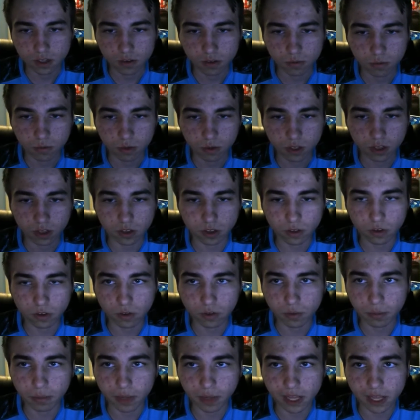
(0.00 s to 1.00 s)
We're gonna do
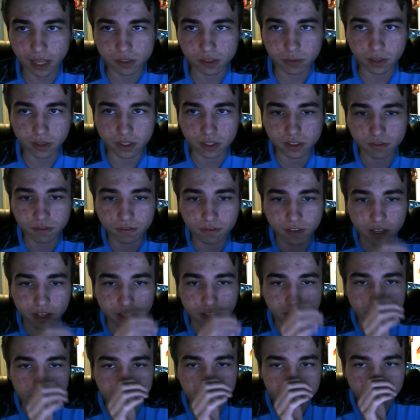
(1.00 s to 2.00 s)
Blaster Blade's
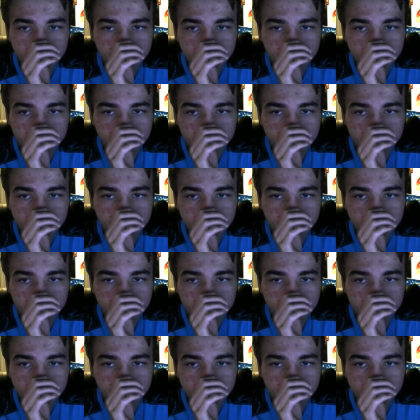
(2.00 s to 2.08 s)
effect